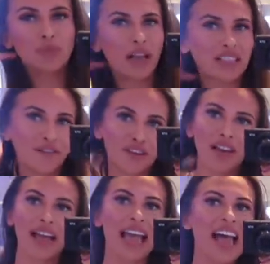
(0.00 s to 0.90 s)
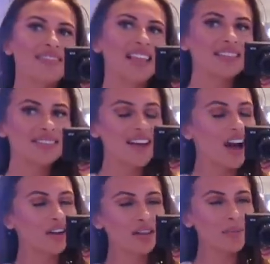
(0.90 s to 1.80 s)
just because I feel like that's the
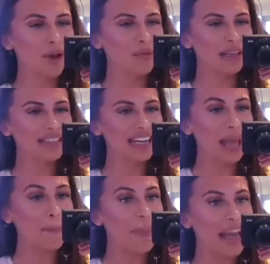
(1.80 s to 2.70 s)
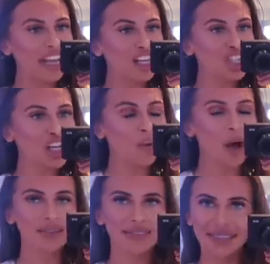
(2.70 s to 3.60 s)
color at the moment, isn't it? Like beigey
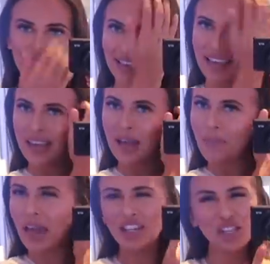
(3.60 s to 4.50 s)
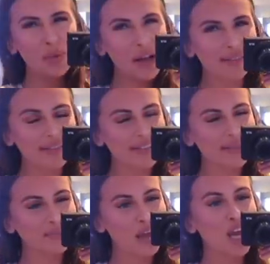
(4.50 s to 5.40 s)
ones. Beigey ones.